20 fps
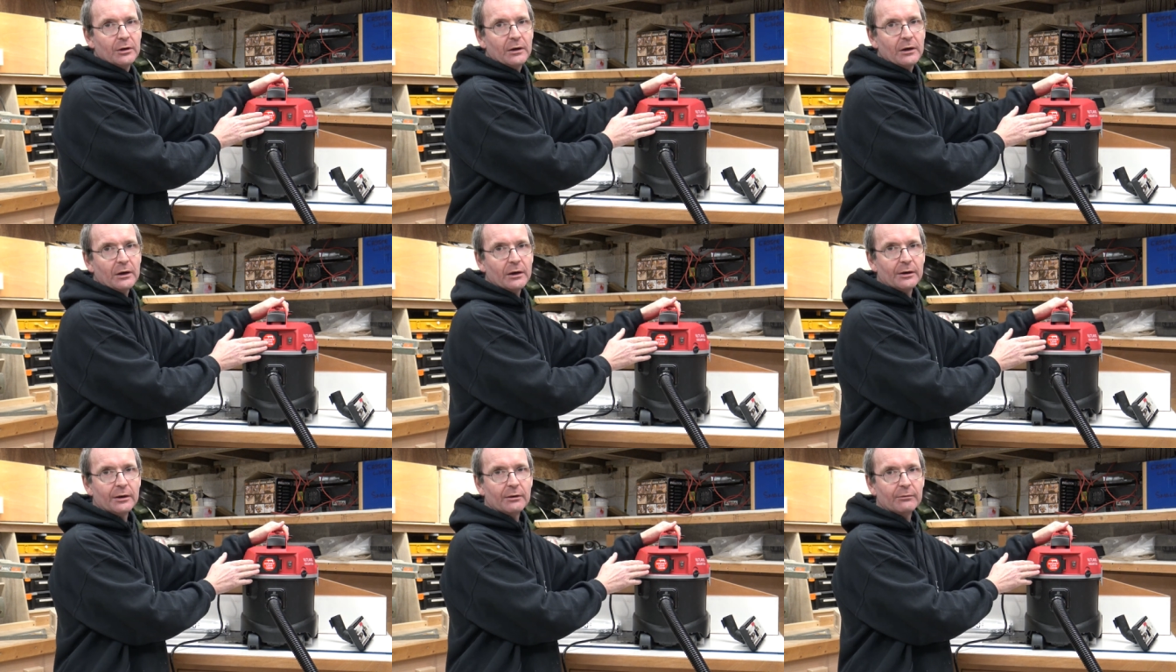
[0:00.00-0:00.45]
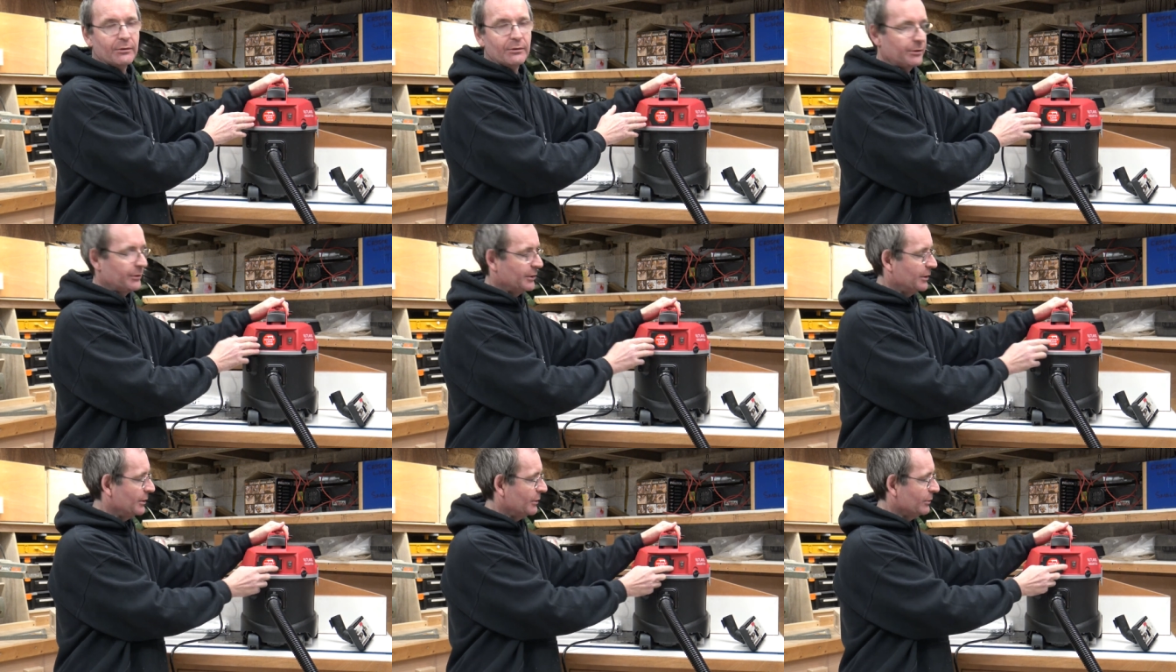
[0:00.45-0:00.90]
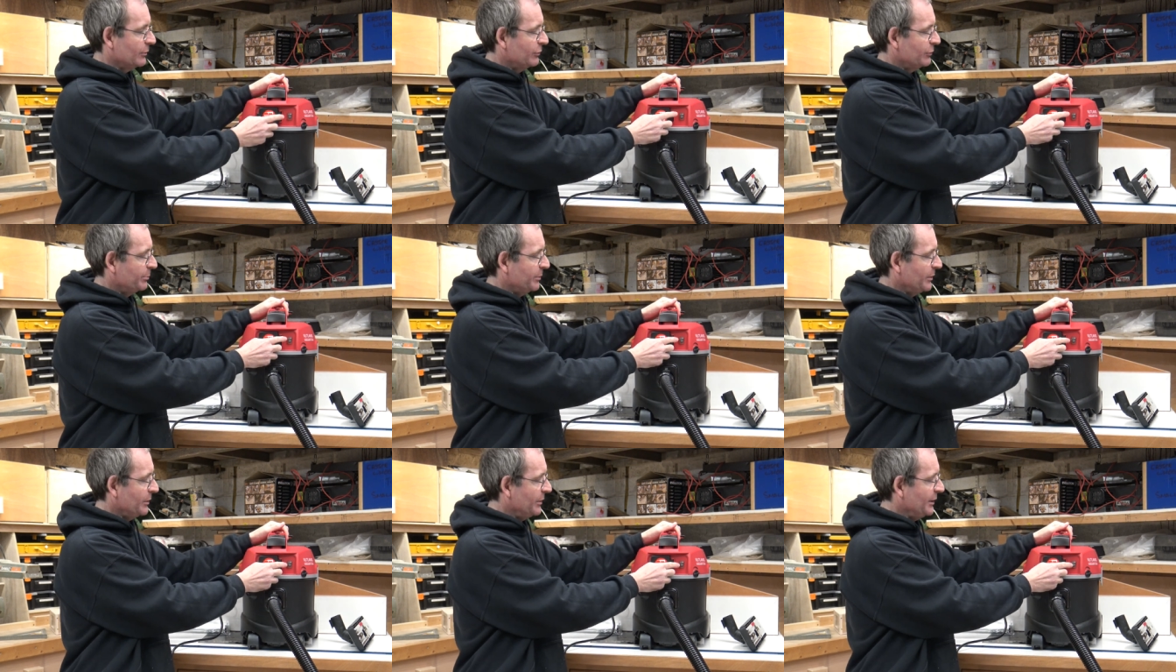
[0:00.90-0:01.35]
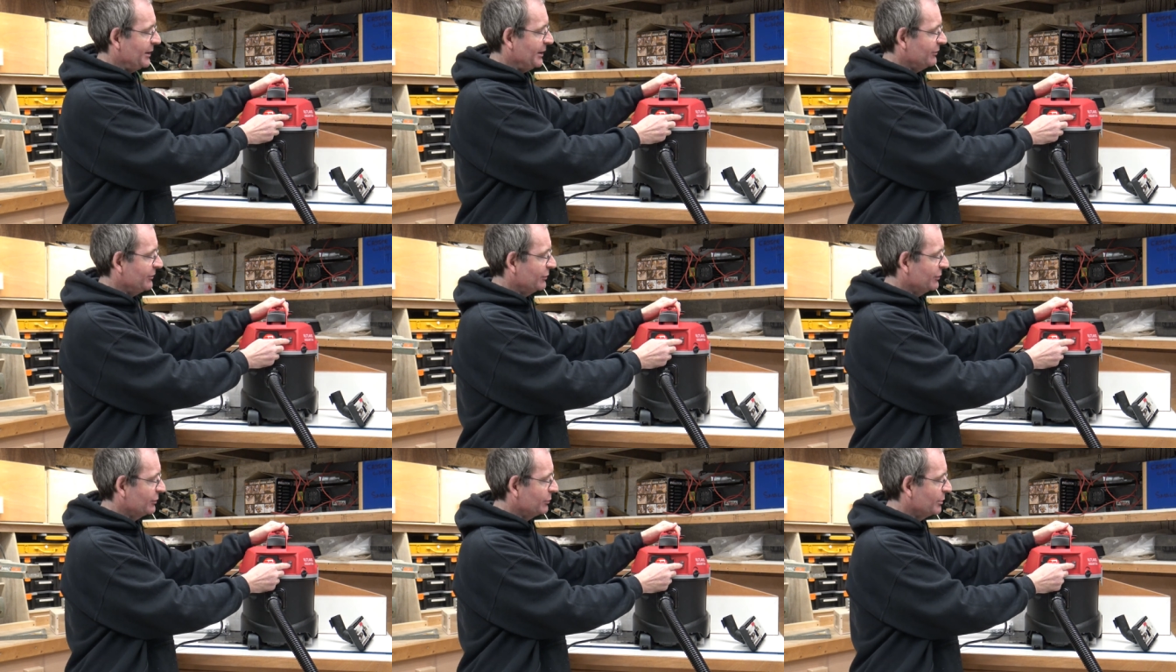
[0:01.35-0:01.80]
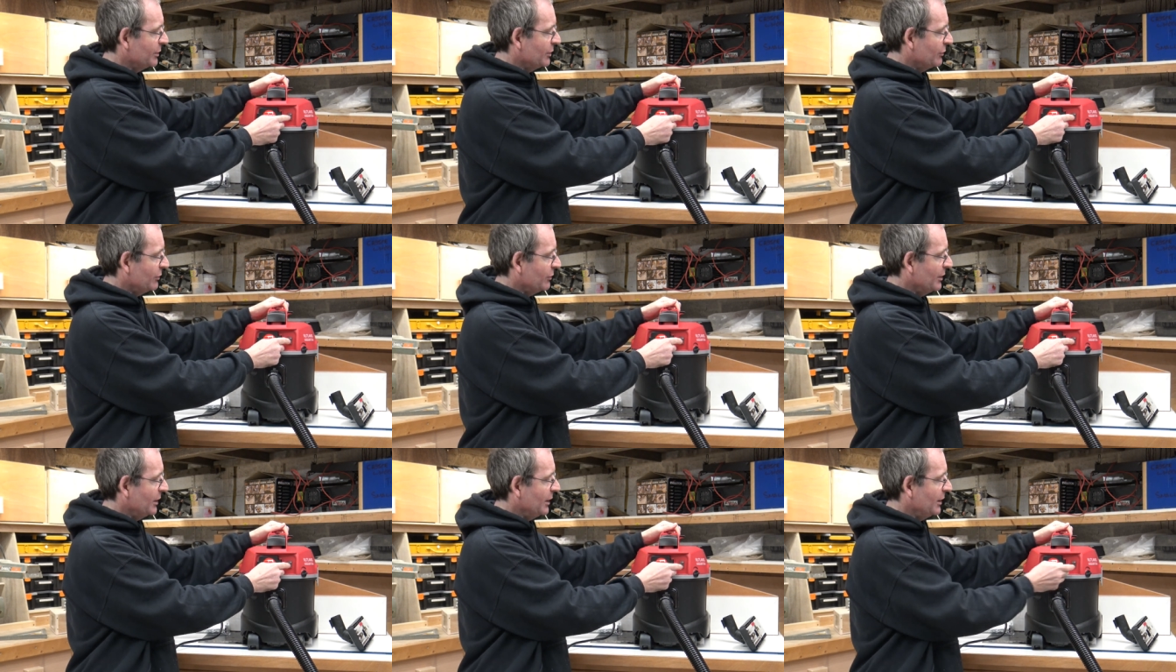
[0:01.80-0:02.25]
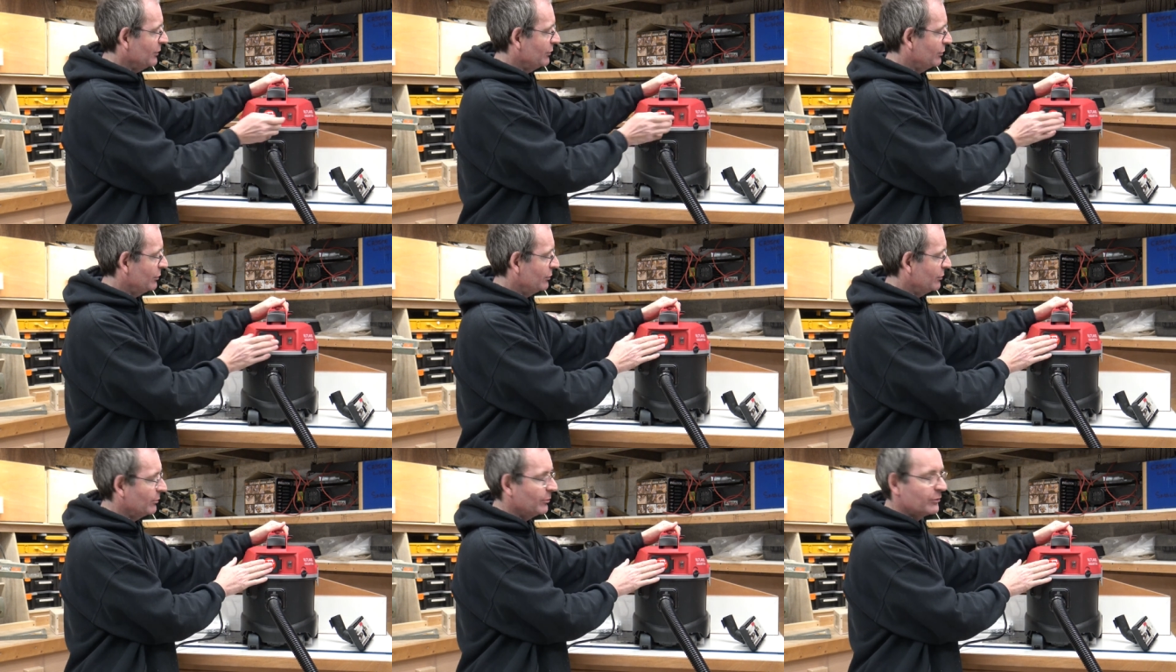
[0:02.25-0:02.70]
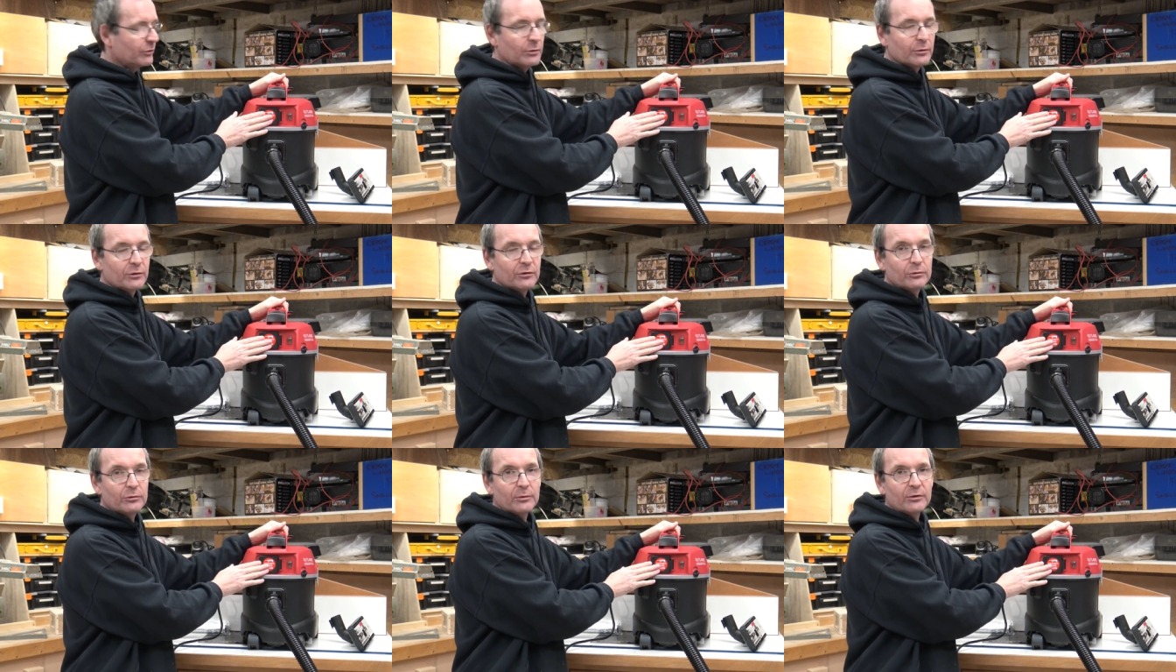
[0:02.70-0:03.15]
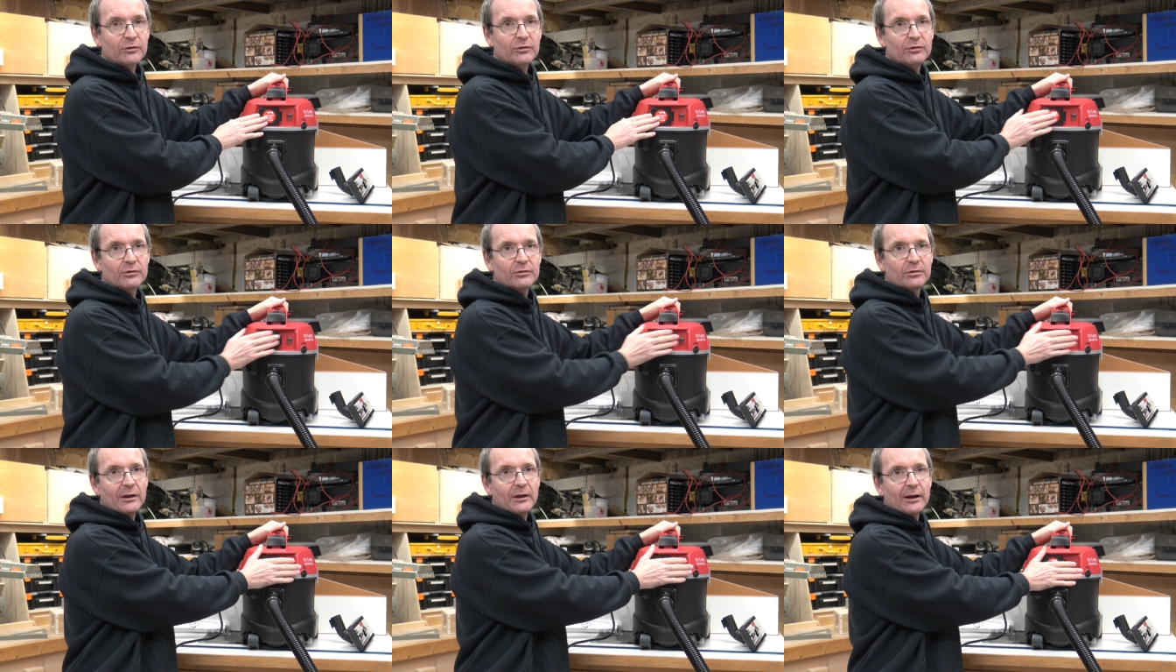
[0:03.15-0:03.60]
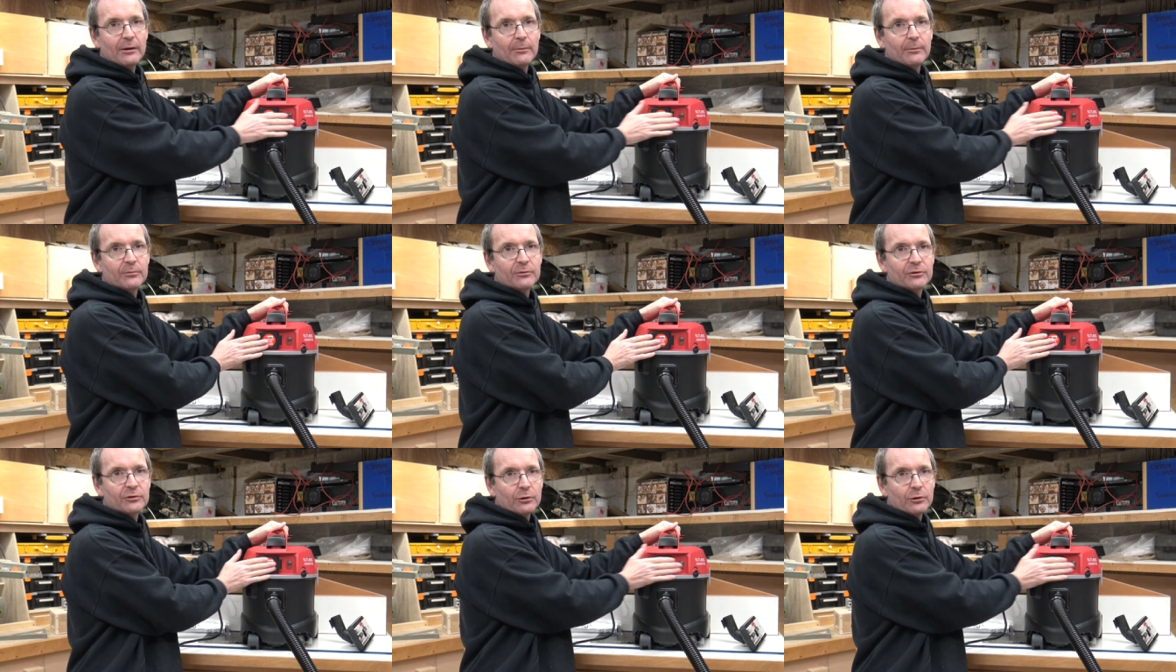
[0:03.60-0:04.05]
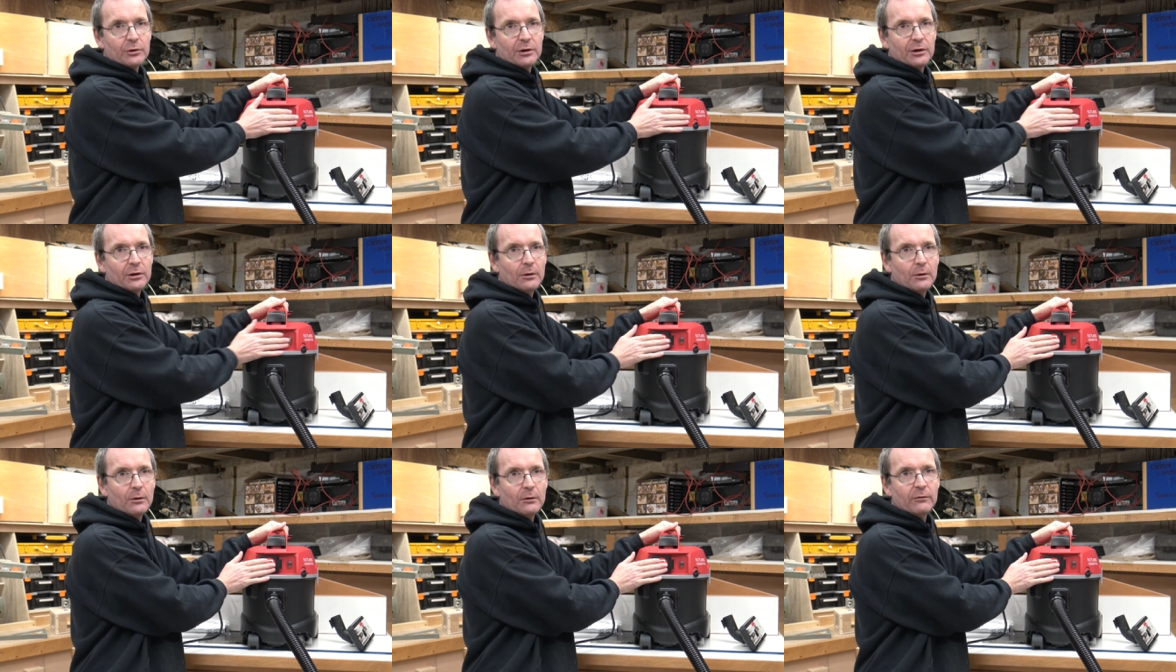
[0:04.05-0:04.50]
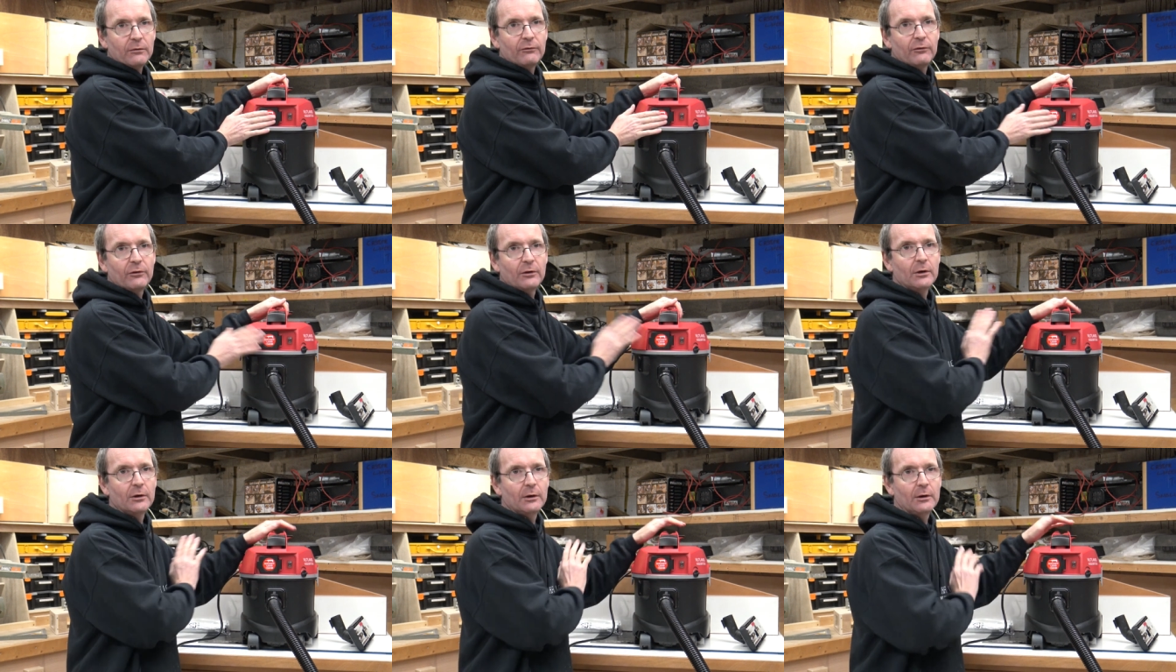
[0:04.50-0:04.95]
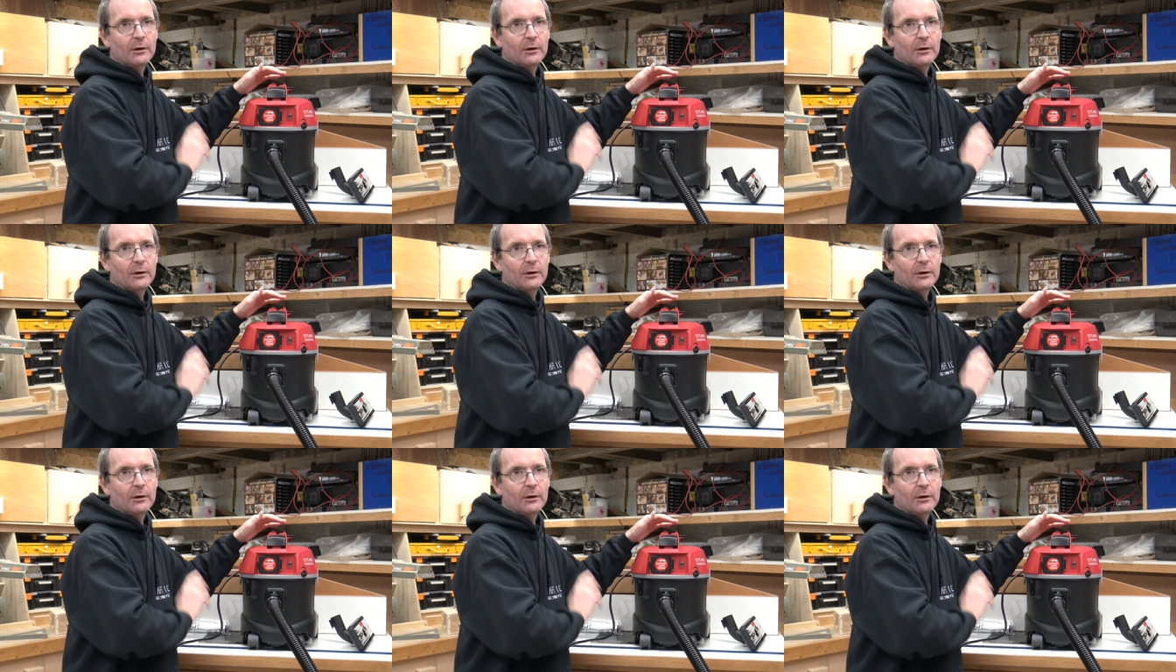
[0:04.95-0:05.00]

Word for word: and everything else but that's a switch there so it switches that socket off